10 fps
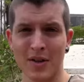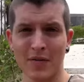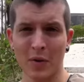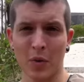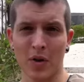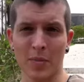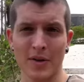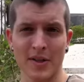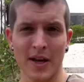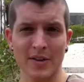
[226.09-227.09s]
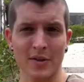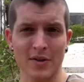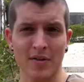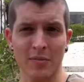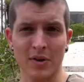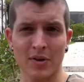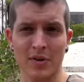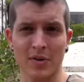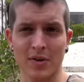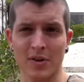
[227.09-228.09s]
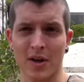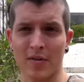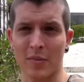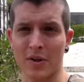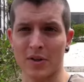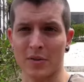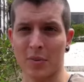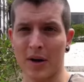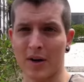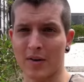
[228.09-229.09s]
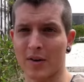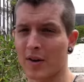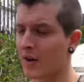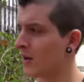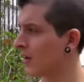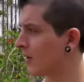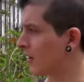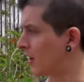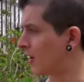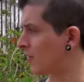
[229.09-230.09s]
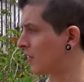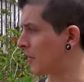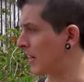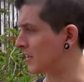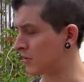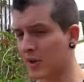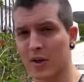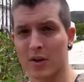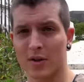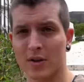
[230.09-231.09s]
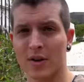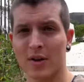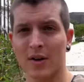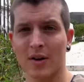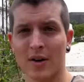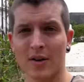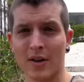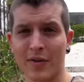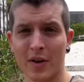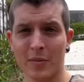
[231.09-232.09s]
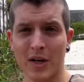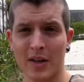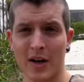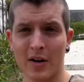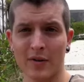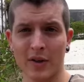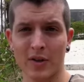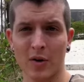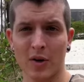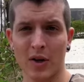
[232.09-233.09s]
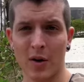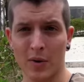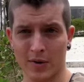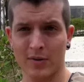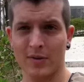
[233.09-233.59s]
definitely one of the best castles I've been to since I've been in Japan for the past 3 years. Definitely come check that out if you get to Okinawa.